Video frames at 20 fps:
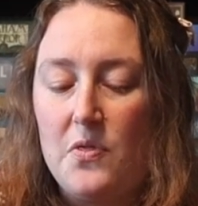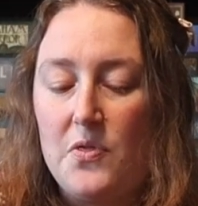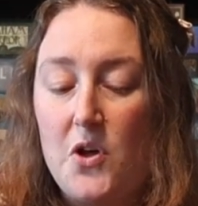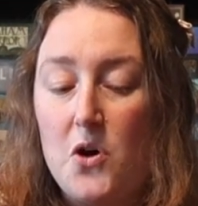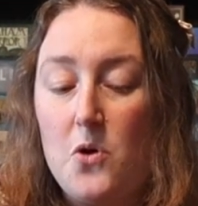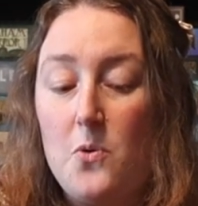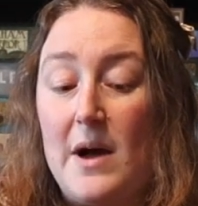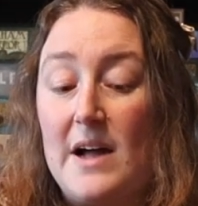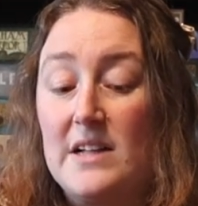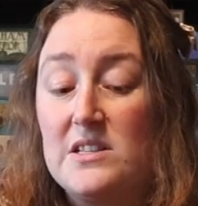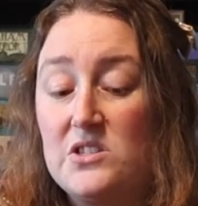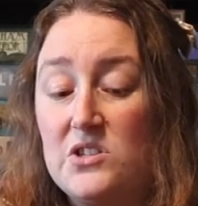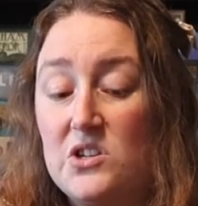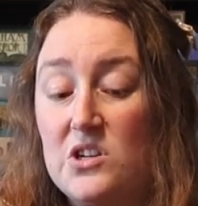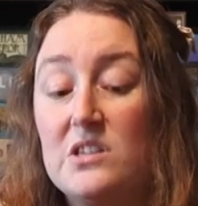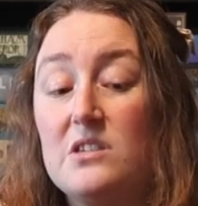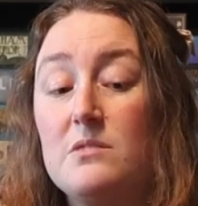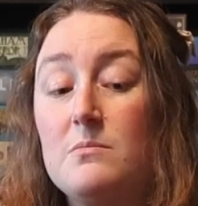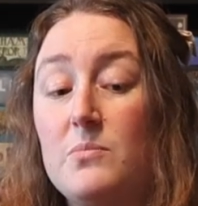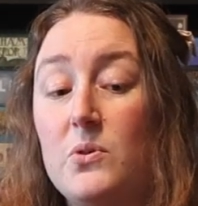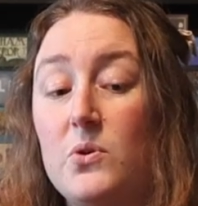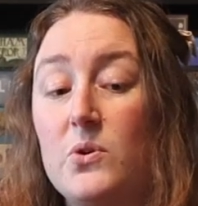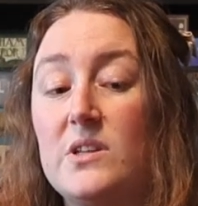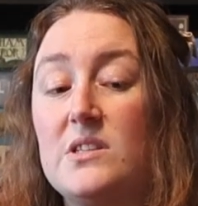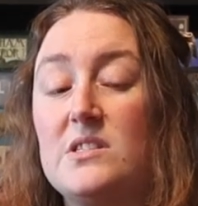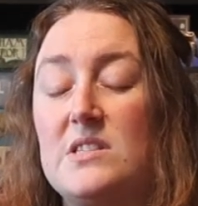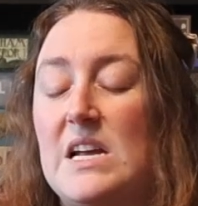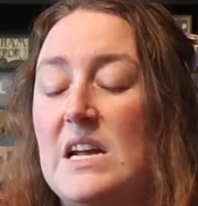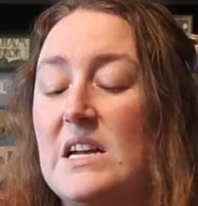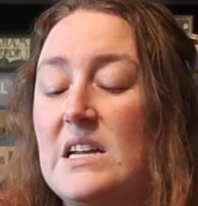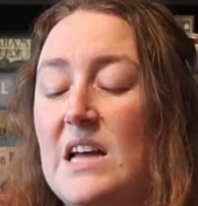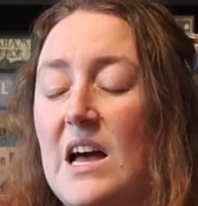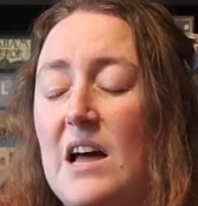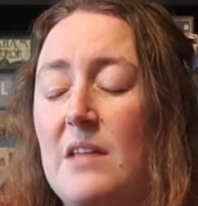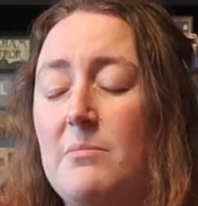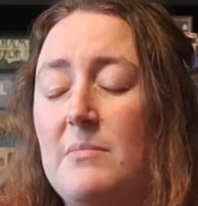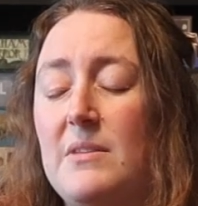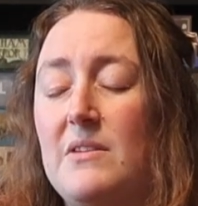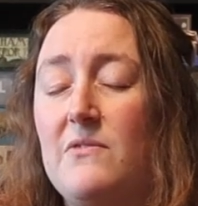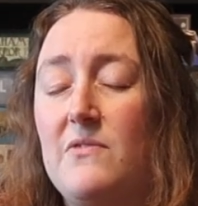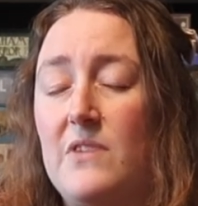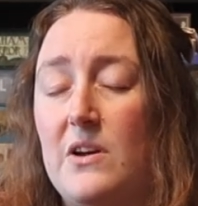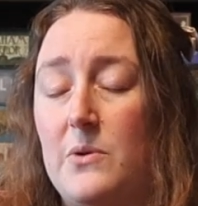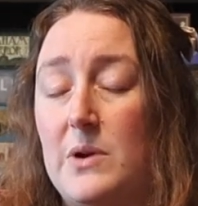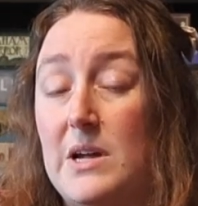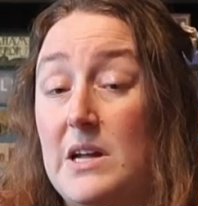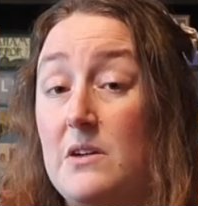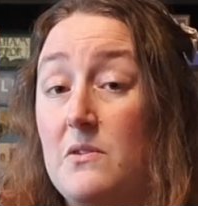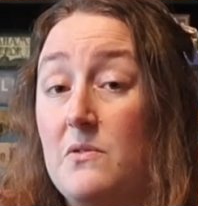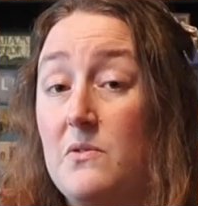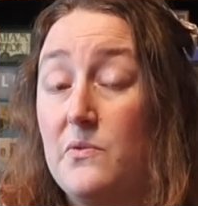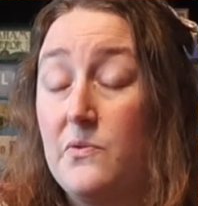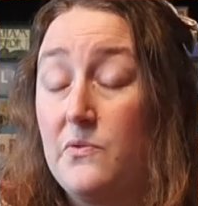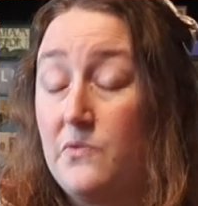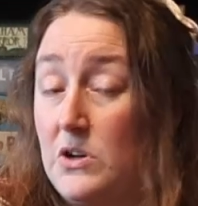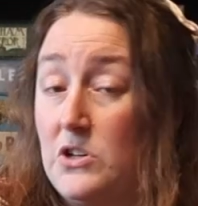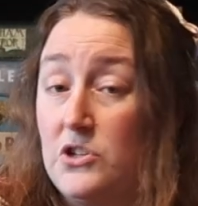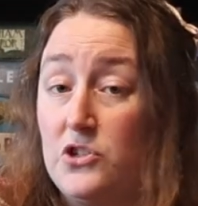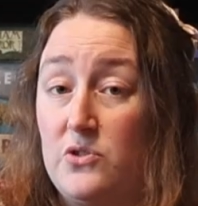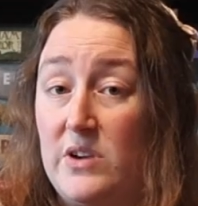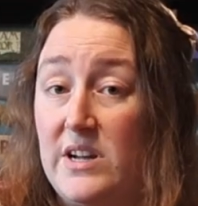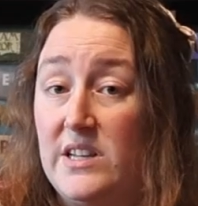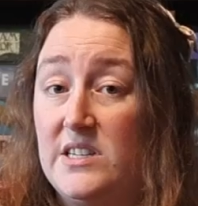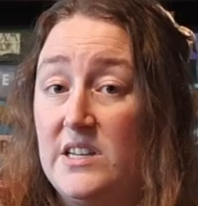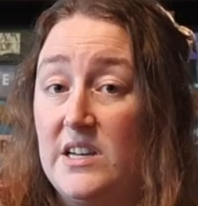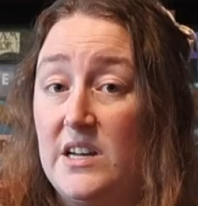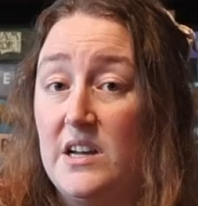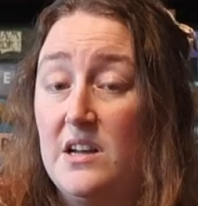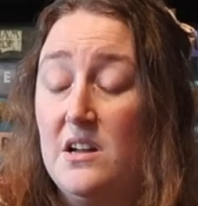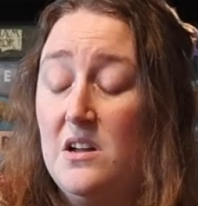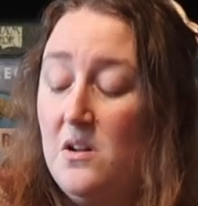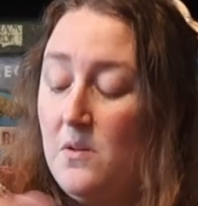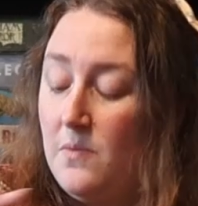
though at certain points it can be very frustrating.